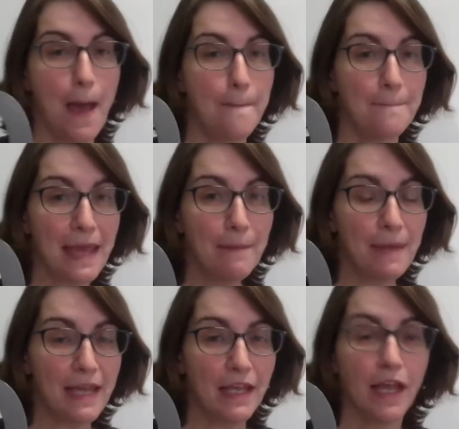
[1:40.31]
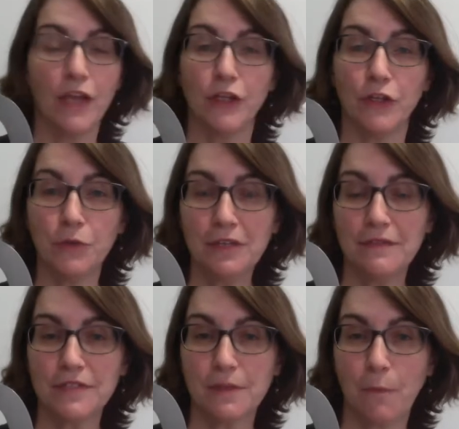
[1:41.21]
Maybe you live
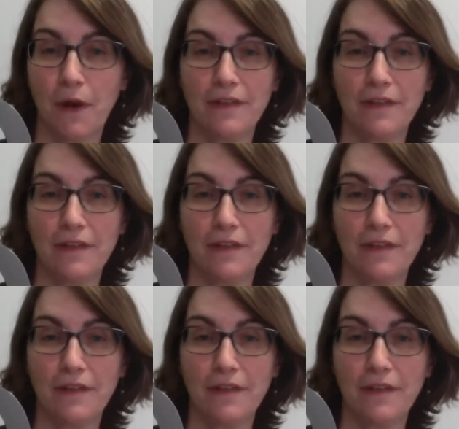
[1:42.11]
somewhere